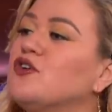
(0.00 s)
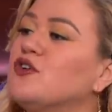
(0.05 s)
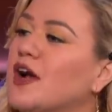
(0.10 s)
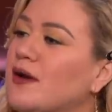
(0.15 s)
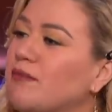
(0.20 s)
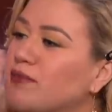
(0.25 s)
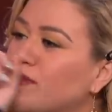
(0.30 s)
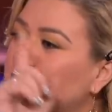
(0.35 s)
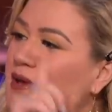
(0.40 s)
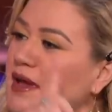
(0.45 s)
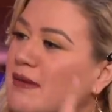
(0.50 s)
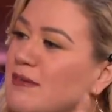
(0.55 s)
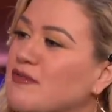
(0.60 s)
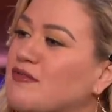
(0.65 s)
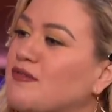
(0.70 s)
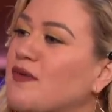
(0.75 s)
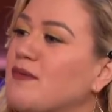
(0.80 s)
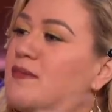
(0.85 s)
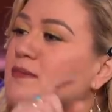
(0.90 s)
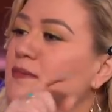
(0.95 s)
grabbed the baby
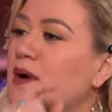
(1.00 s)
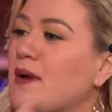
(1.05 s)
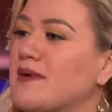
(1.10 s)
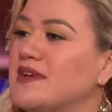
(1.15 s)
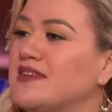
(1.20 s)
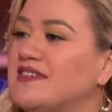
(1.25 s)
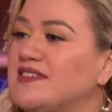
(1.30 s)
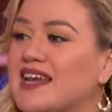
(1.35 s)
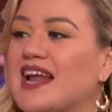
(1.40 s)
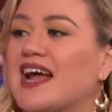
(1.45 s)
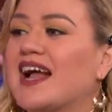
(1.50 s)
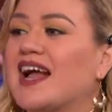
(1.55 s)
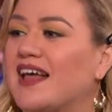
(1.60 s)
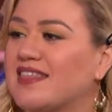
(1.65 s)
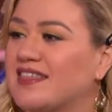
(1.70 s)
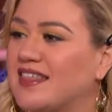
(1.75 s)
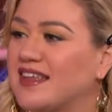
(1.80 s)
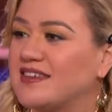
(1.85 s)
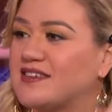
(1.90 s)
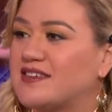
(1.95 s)
from the mom and said, I
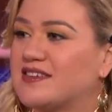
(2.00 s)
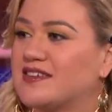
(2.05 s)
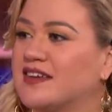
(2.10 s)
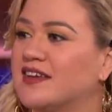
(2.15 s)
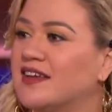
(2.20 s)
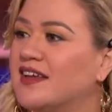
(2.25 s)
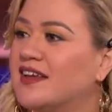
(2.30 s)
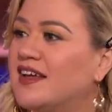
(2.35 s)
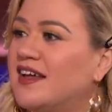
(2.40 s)
got this. Yes,